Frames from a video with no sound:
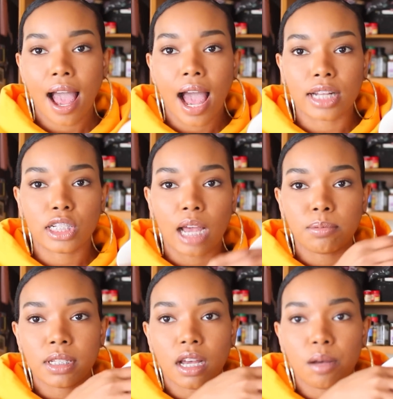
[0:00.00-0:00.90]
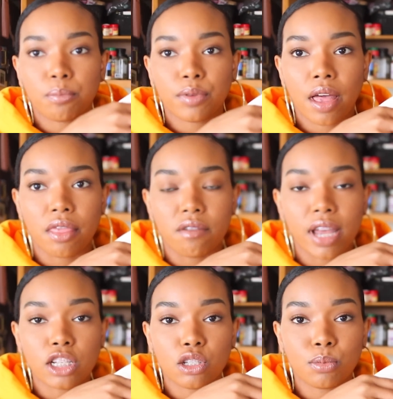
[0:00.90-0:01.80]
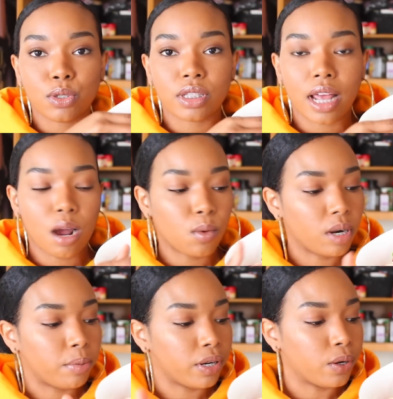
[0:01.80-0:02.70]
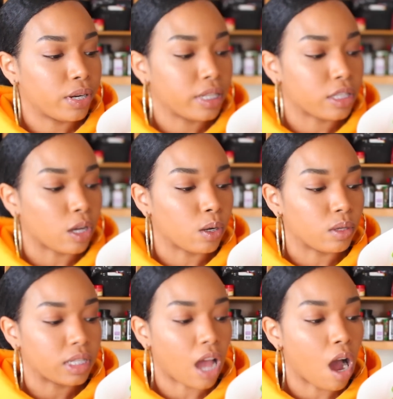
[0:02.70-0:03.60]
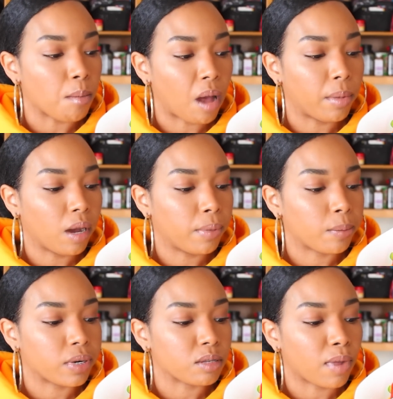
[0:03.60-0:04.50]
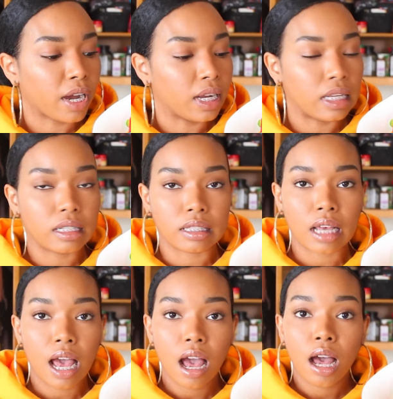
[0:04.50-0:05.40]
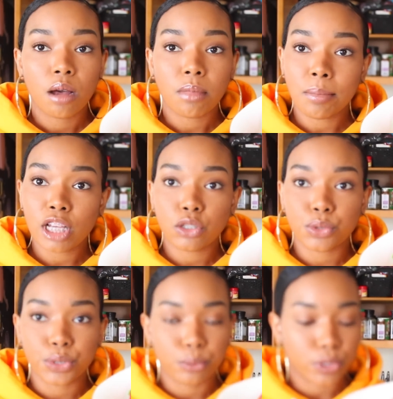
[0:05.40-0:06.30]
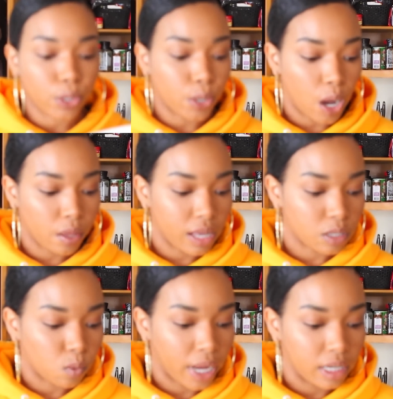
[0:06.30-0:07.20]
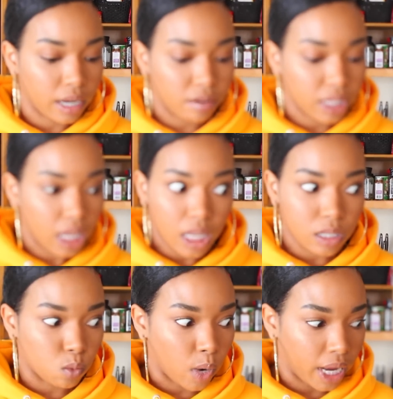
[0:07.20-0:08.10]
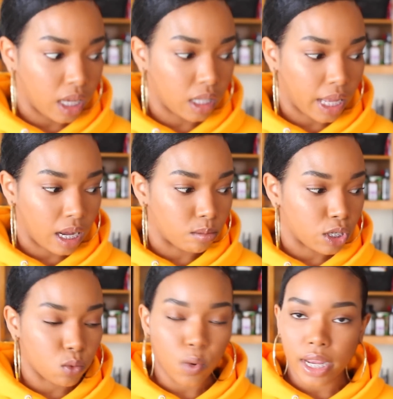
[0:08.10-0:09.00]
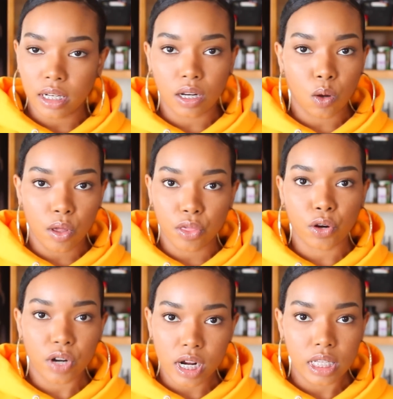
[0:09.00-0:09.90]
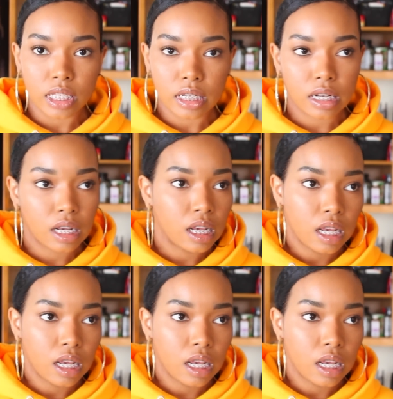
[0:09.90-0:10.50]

I chopped up the vegetables that I want to put on it. So it's all my bell peppers, my onions, my mushrooms. So all that's waiting, everything is waiting. Like I'm just waiting on the crust